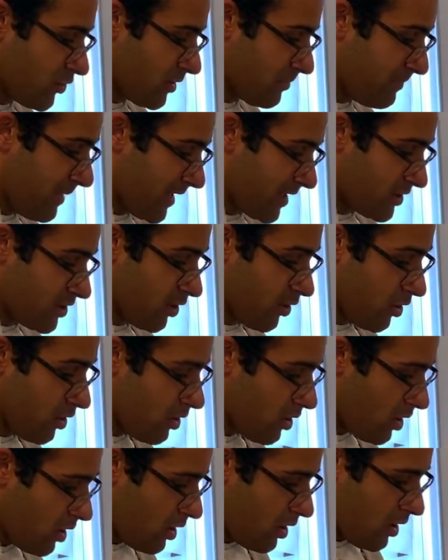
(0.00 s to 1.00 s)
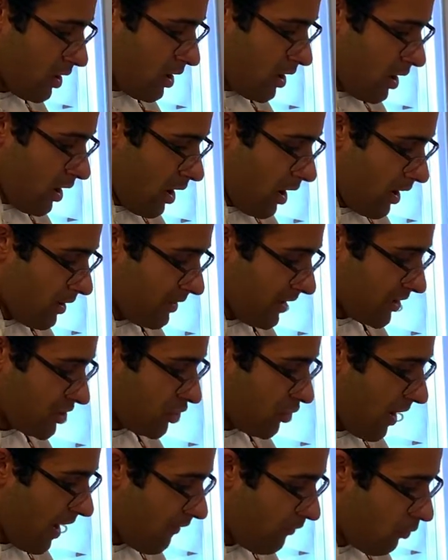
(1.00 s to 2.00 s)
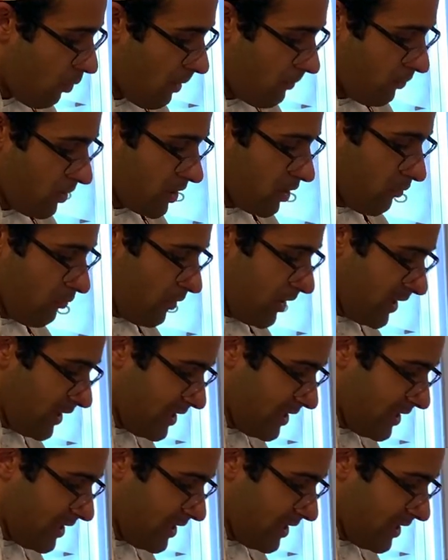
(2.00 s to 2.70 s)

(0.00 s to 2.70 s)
mixer unless you have one with a really